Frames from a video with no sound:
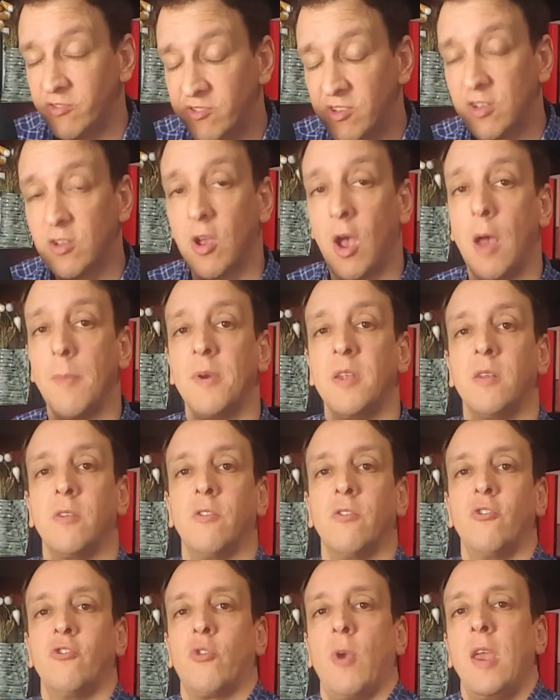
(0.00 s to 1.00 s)
is a common
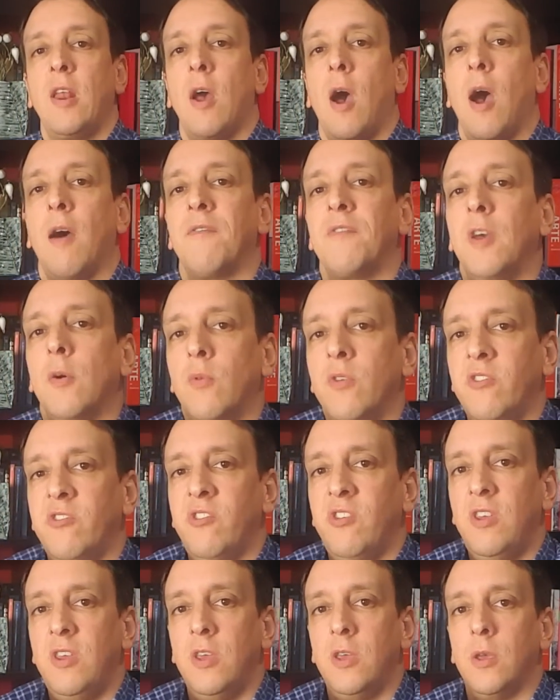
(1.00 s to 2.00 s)
trade-off that we
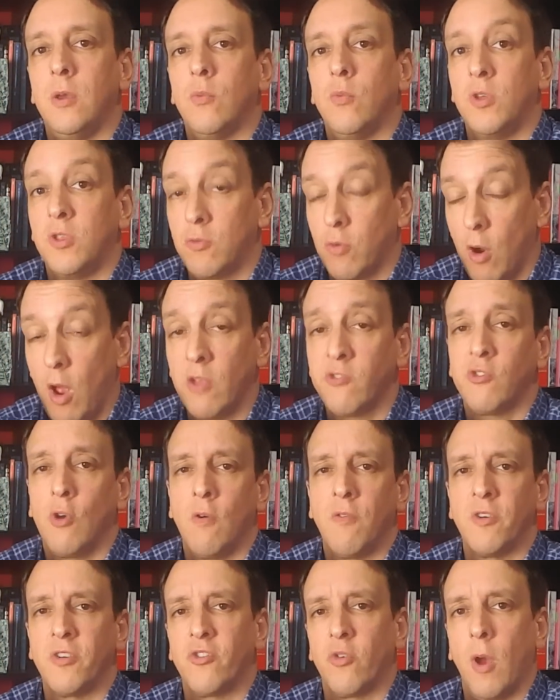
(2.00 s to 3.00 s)
see with
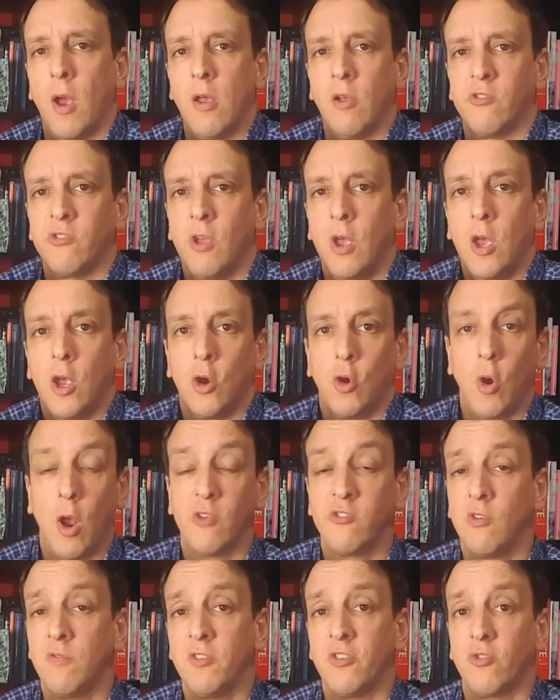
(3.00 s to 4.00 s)
crossover trials.
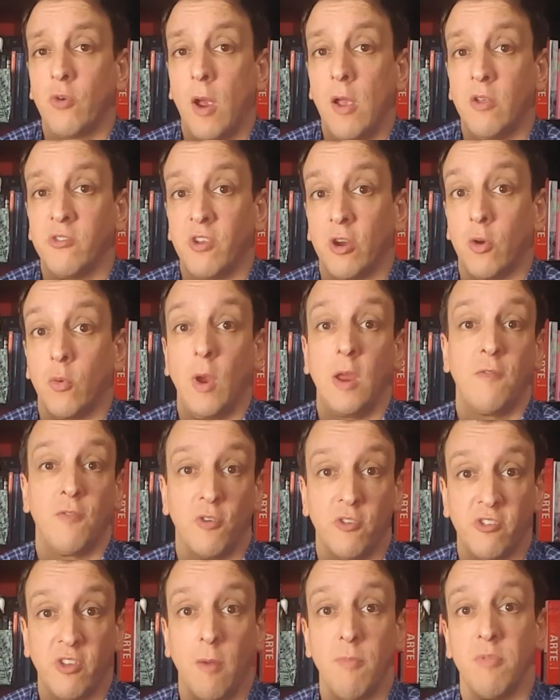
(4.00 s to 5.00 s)
Crossover trials are great
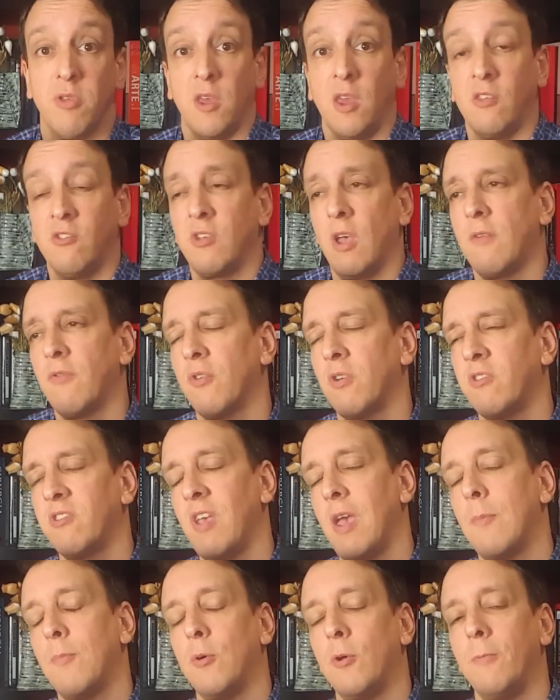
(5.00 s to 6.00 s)
for some things, like, for
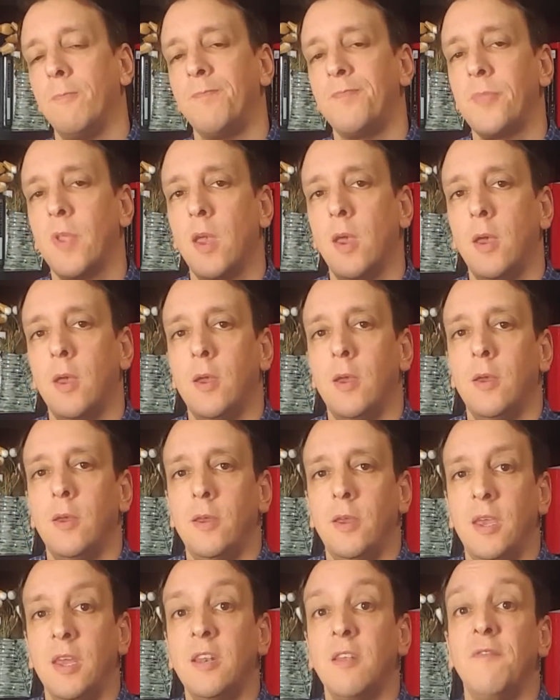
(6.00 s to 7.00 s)
example,
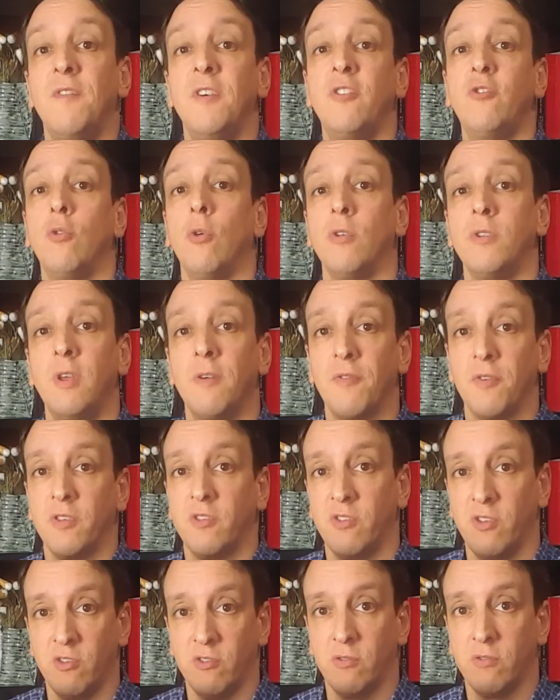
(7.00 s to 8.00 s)
individual
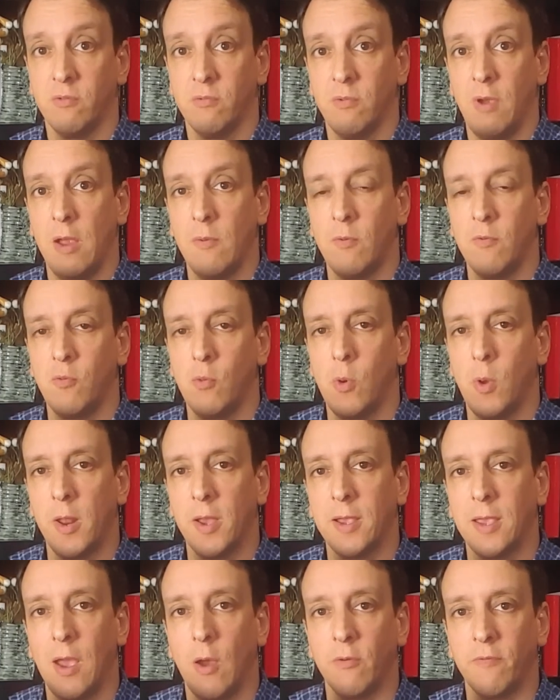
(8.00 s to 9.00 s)
differences, right? If we want to
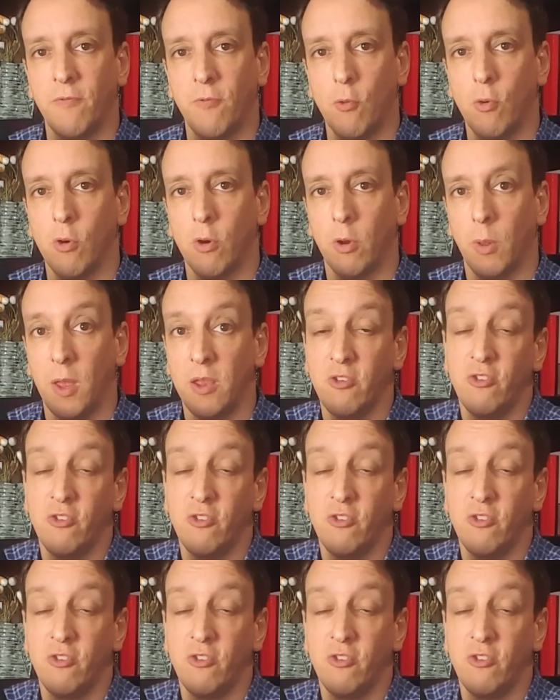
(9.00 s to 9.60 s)
account for like